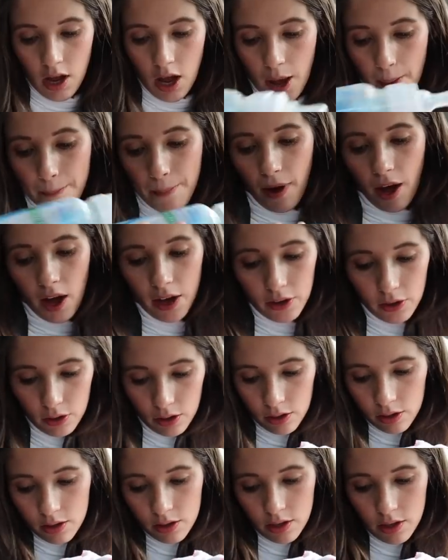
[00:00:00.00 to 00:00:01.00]
a
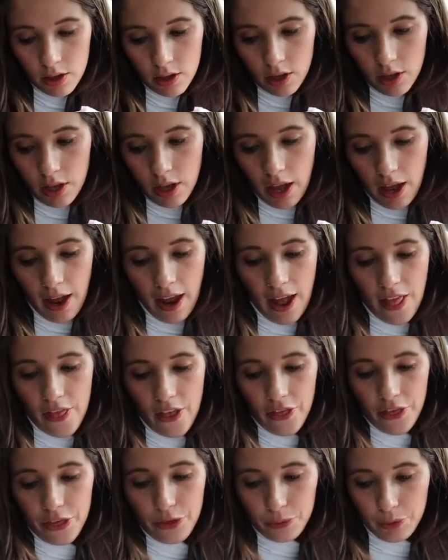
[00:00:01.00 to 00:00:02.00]
bottle,
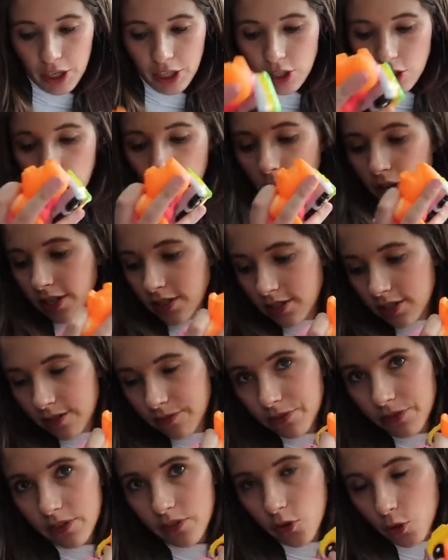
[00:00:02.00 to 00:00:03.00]
and then three toys.
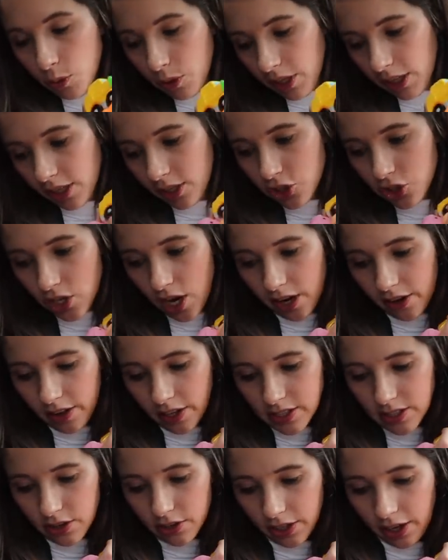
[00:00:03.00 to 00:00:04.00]
If you want to get a shot of
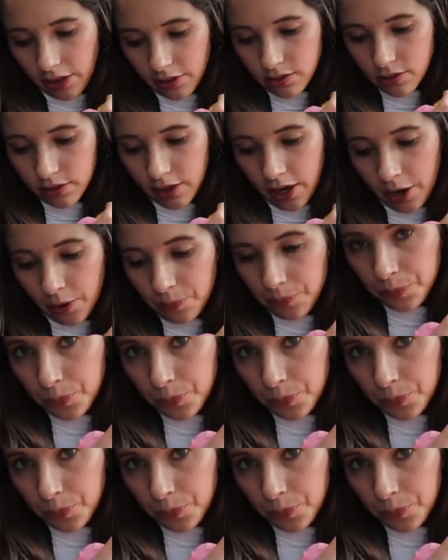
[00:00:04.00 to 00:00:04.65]
that center console now.